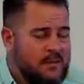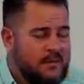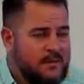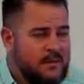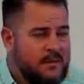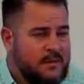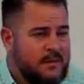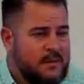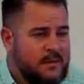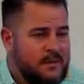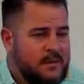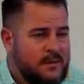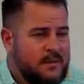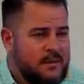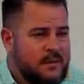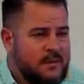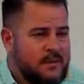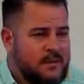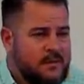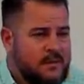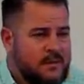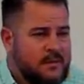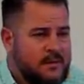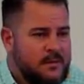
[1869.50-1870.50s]

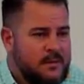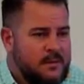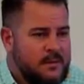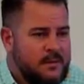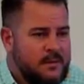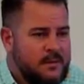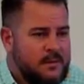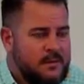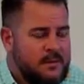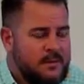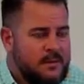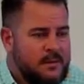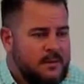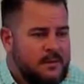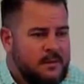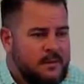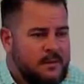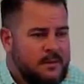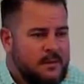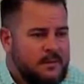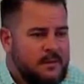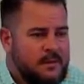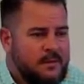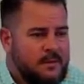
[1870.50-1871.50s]

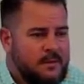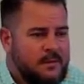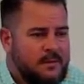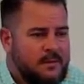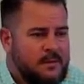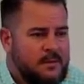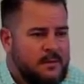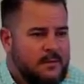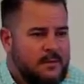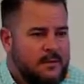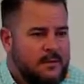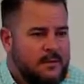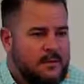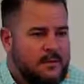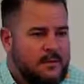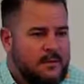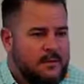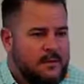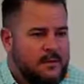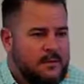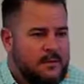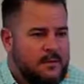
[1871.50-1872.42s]
(no one is talking)